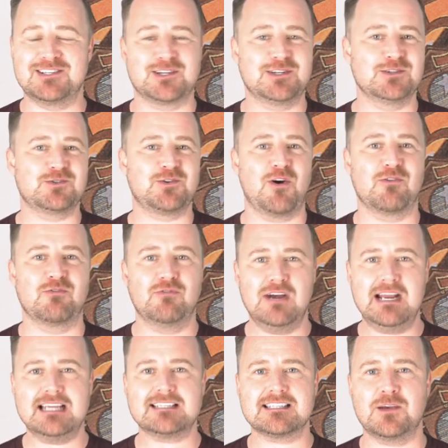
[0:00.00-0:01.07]
to control
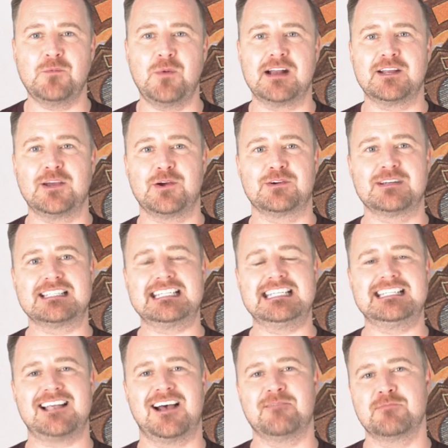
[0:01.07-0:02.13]
risk when
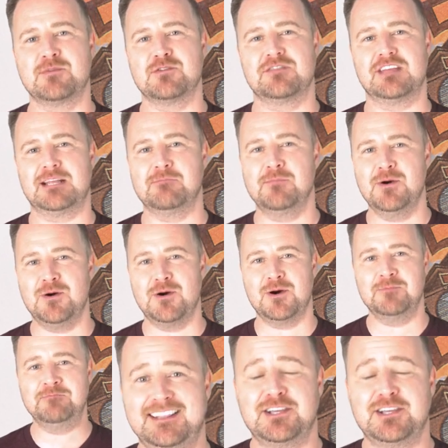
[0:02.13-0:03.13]
currencies are moving more.